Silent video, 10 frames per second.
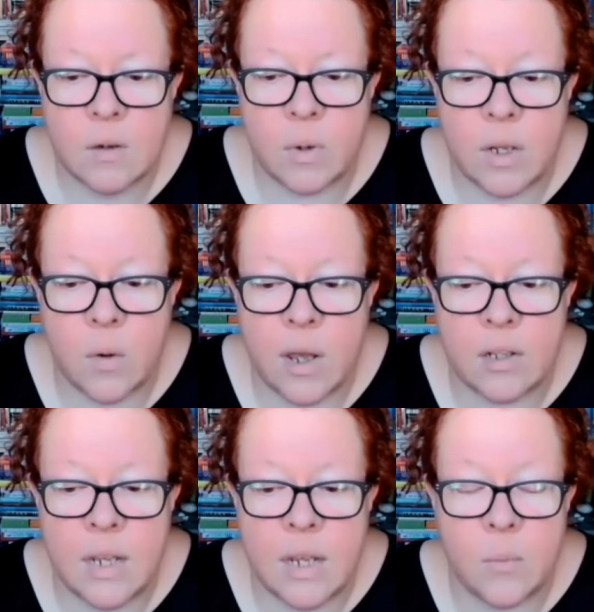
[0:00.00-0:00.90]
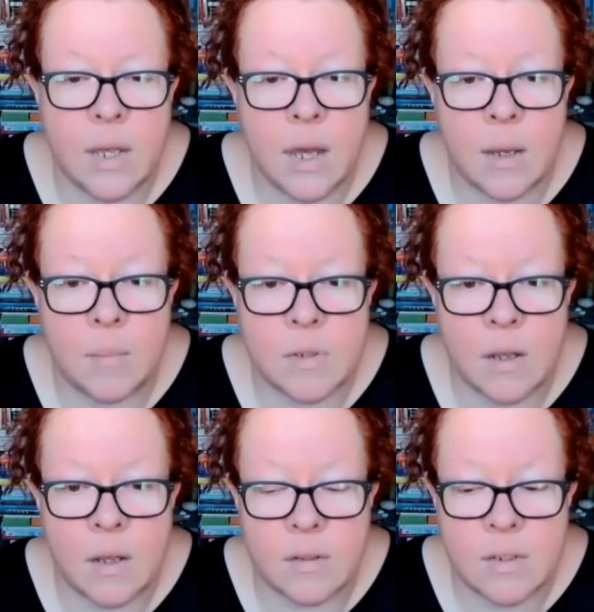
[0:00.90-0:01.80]
We know how near we came
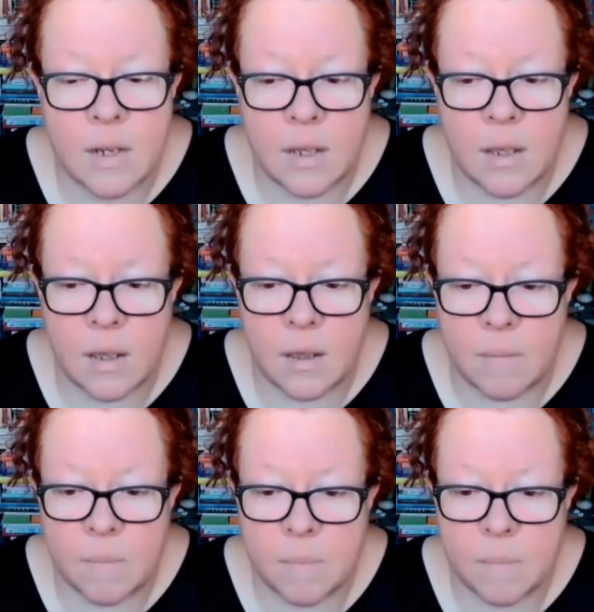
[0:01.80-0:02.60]
to undertaking it.